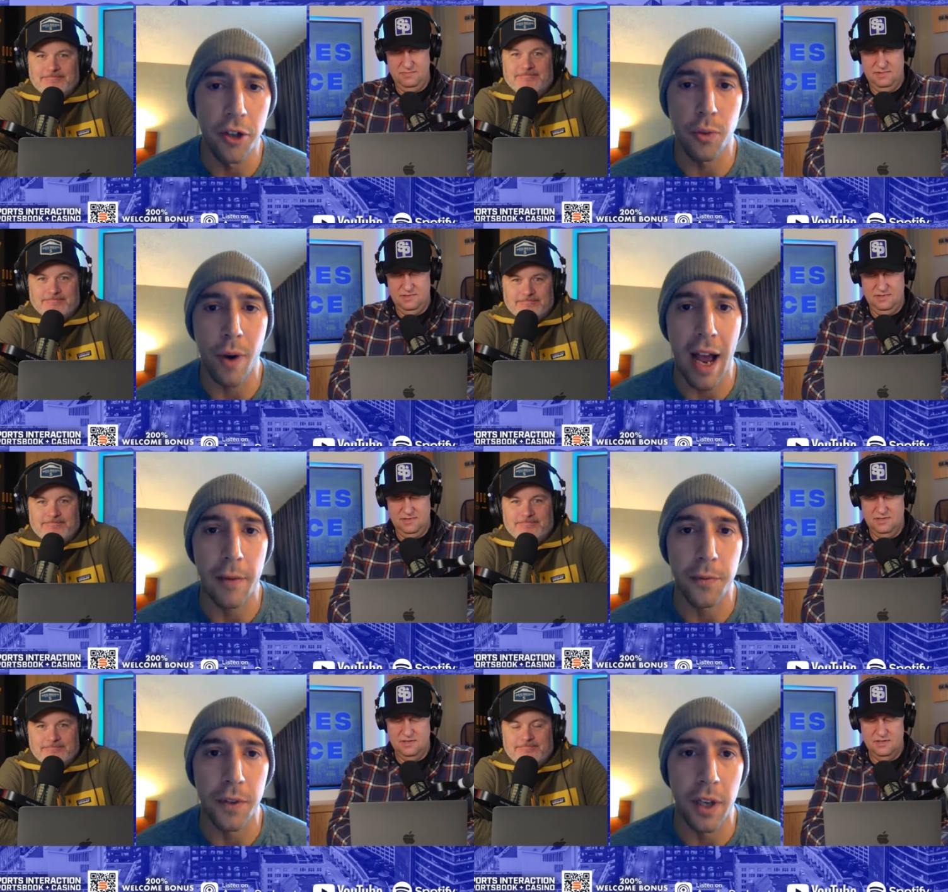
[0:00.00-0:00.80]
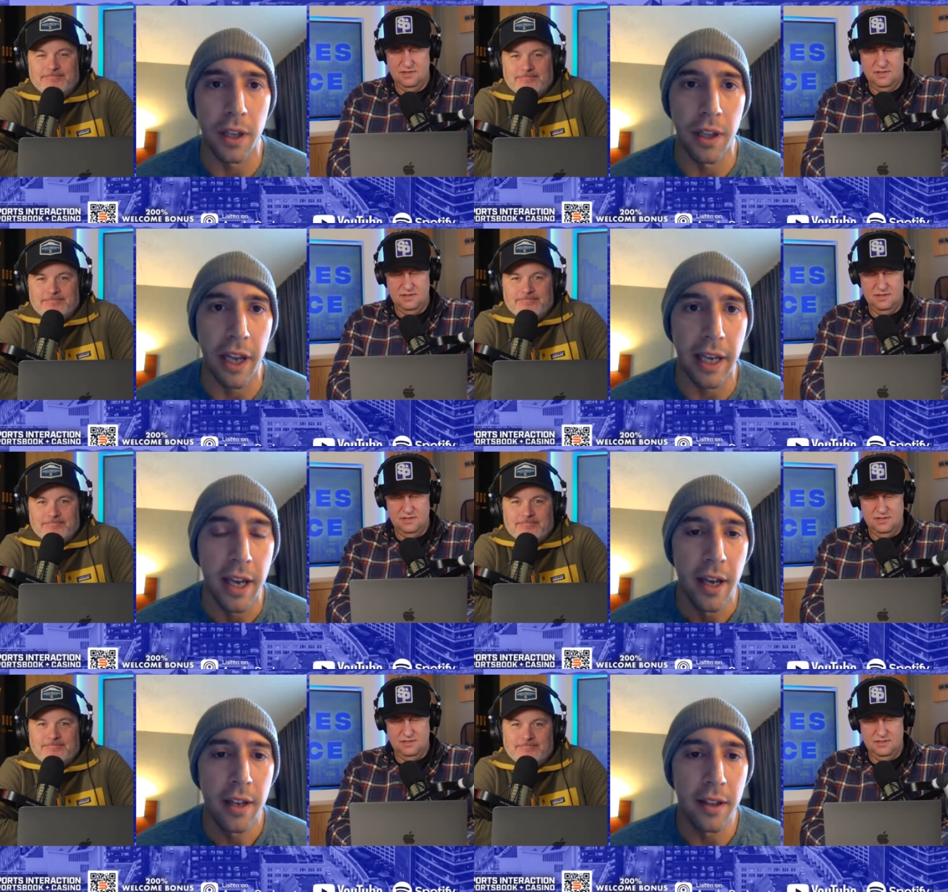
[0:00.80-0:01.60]
Speaker 1: undrafted, mm-hmm. like
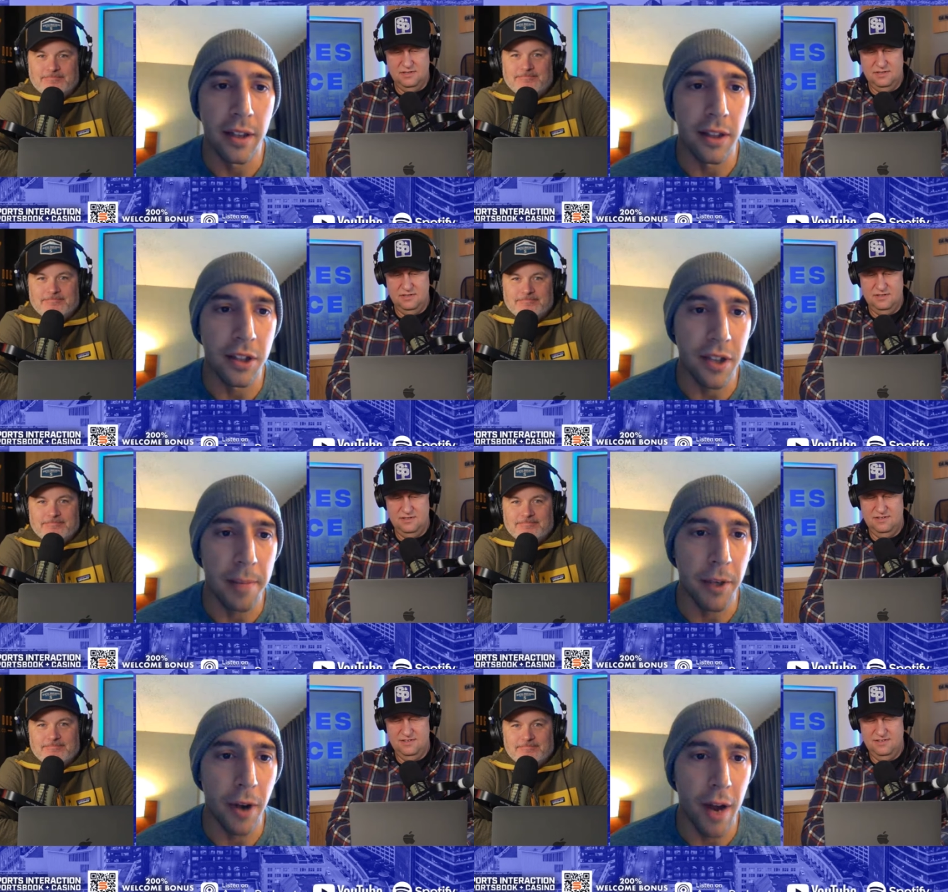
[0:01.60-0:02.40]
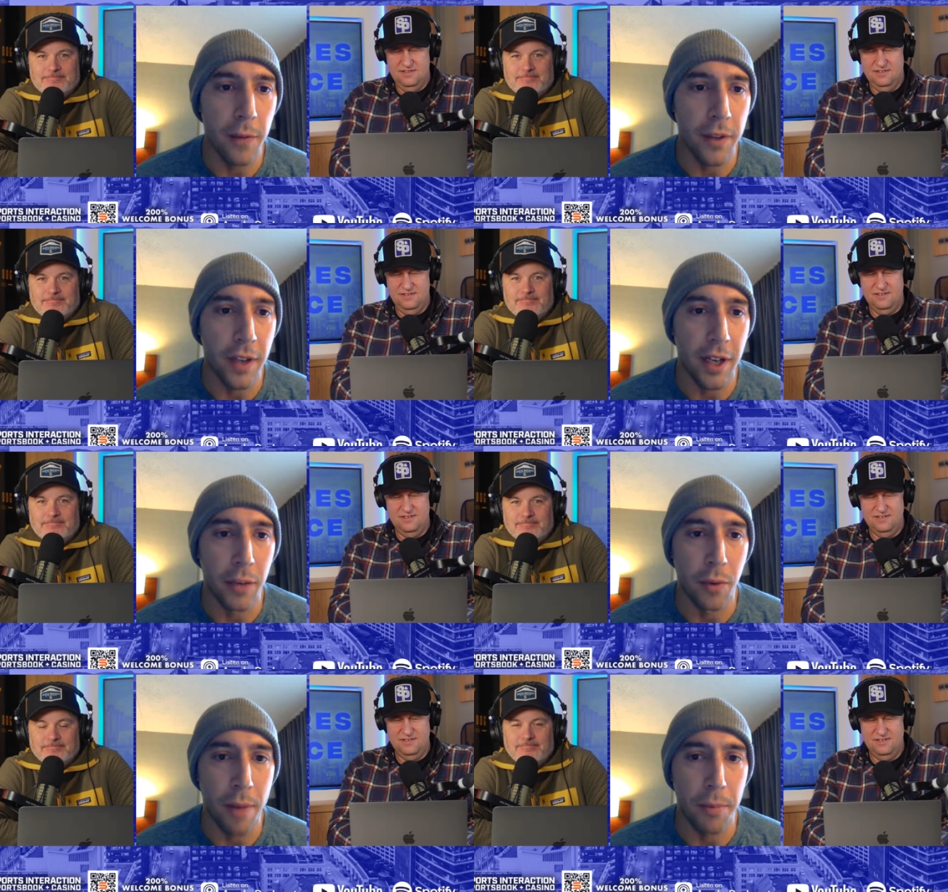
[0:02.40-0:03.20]
the the demographic that he
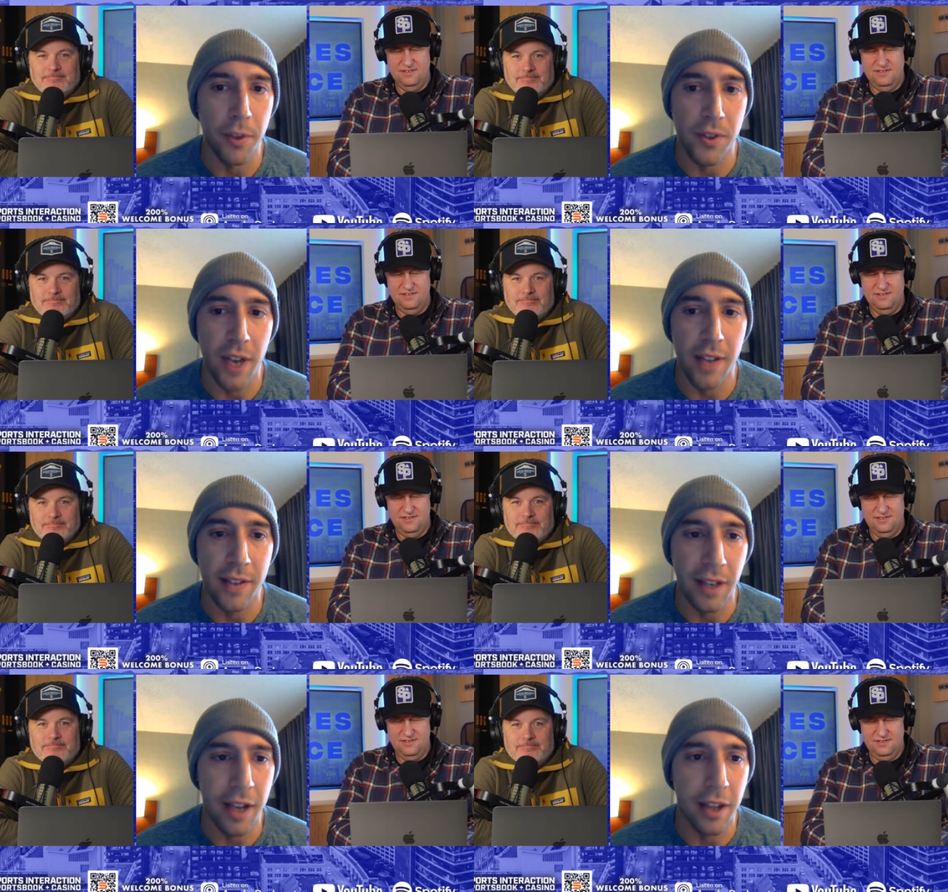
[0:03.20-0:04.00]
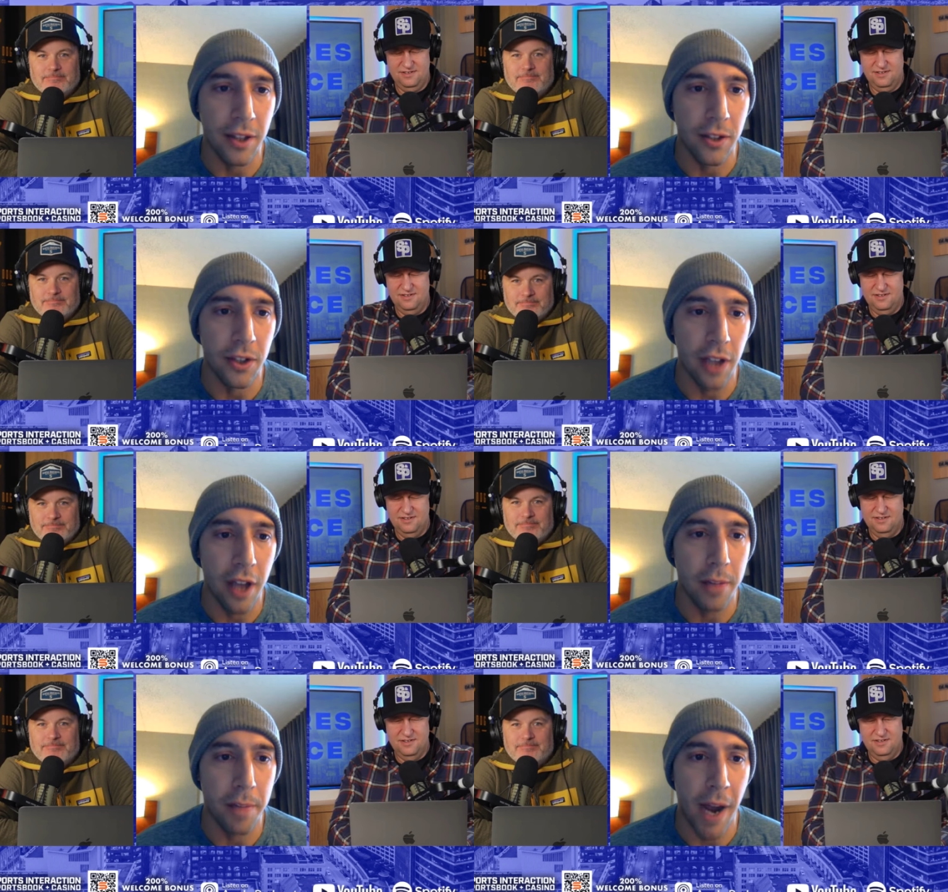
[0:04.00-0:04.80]
represents, like I think there's a
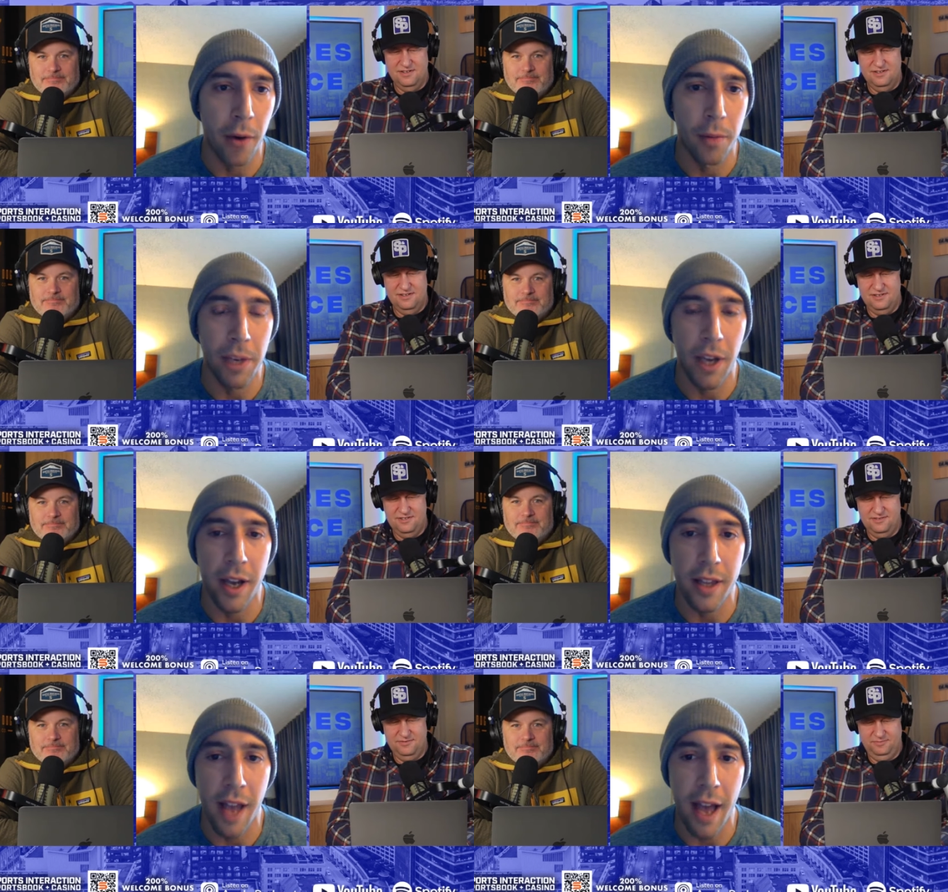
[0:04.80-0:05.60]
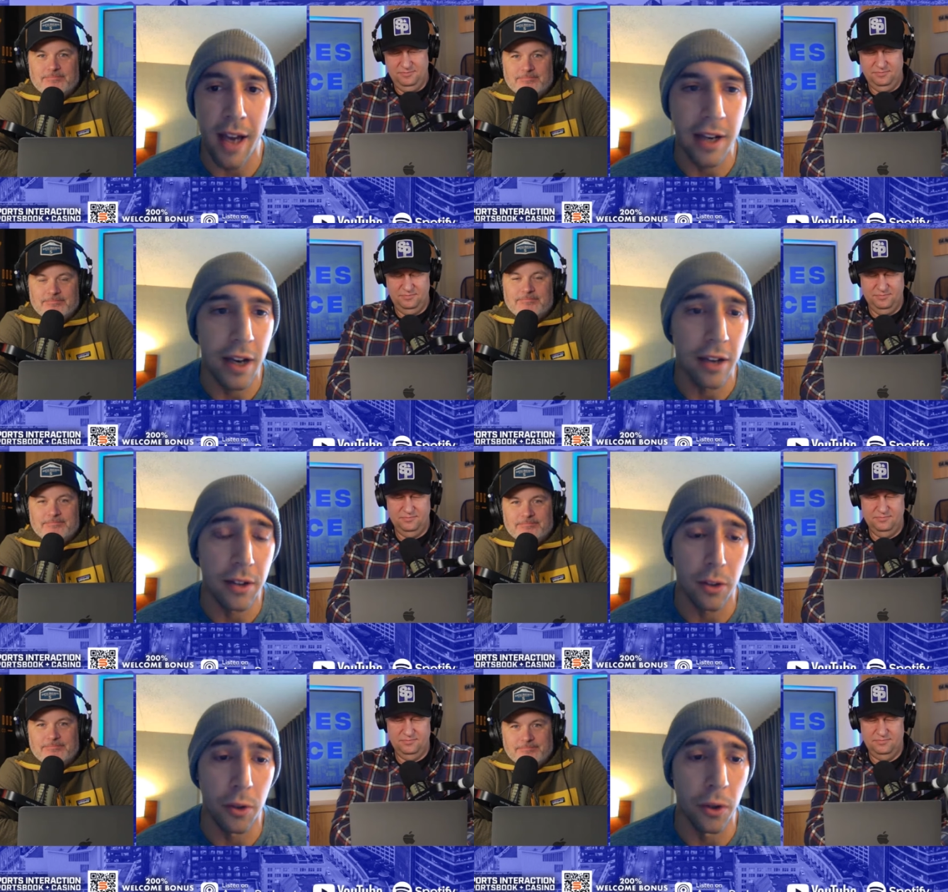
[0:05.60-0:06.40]
lot of power behind that and and
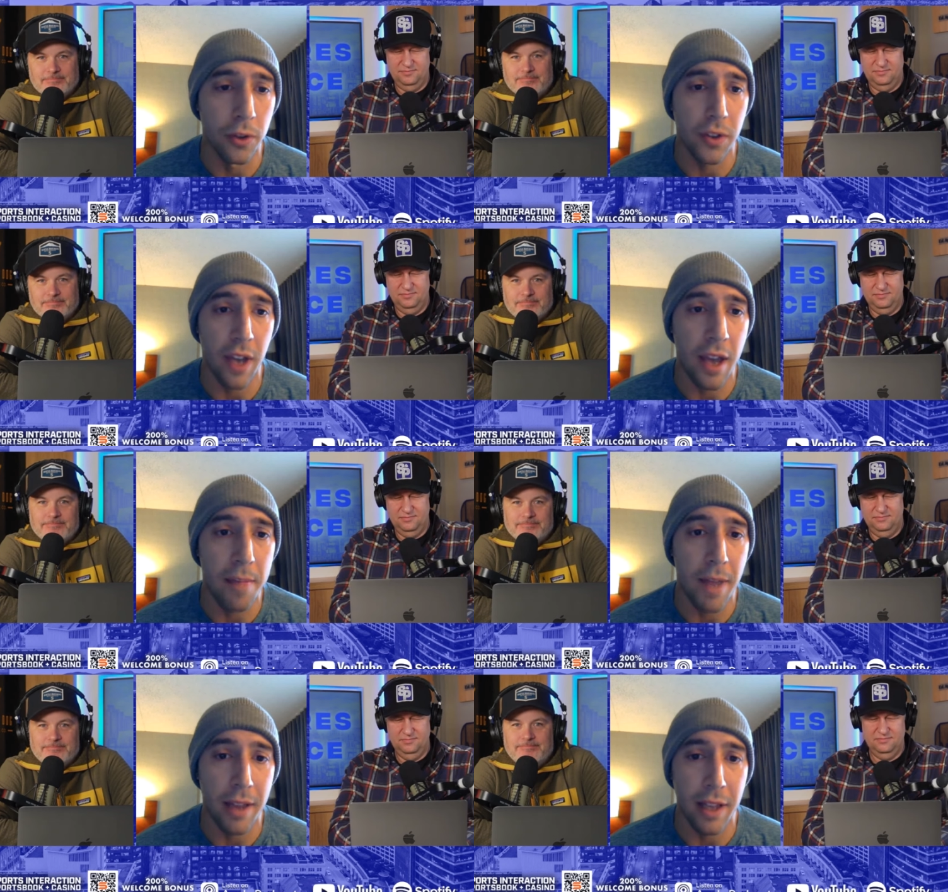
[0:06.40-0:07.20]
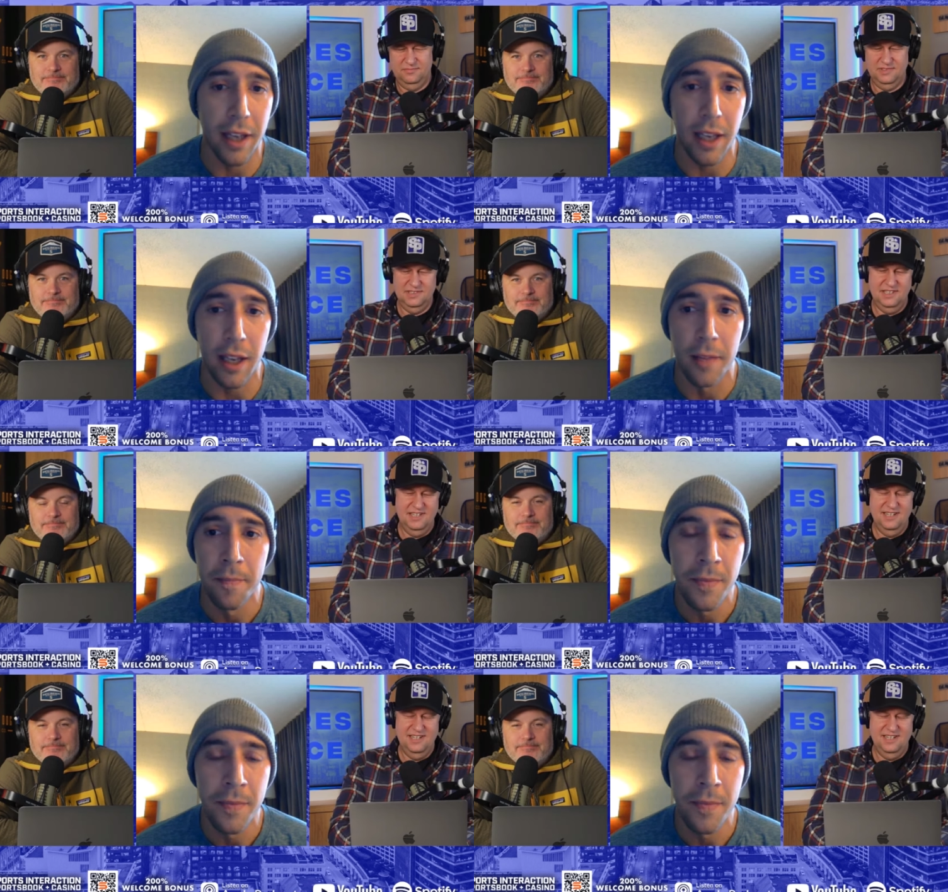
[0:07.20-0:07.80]
kudos to him, man. Like he